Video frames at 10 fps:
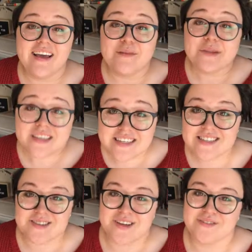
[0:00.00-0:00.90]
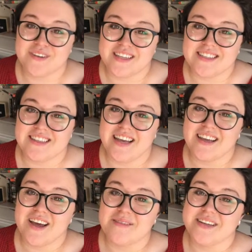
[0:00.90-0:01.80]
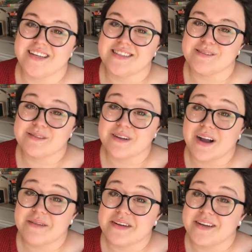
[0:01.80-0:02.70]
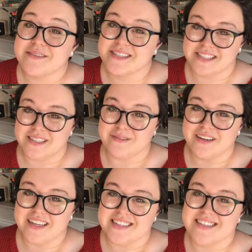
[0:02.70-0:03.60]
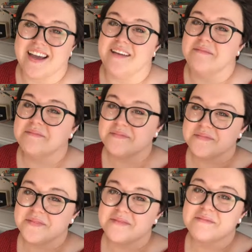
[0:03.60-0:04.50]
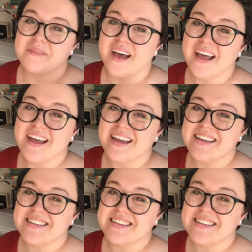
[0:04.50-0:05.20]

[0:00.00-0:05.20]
Please do not forget to like, comment, and subscribe, and I will see you all next time. Bye!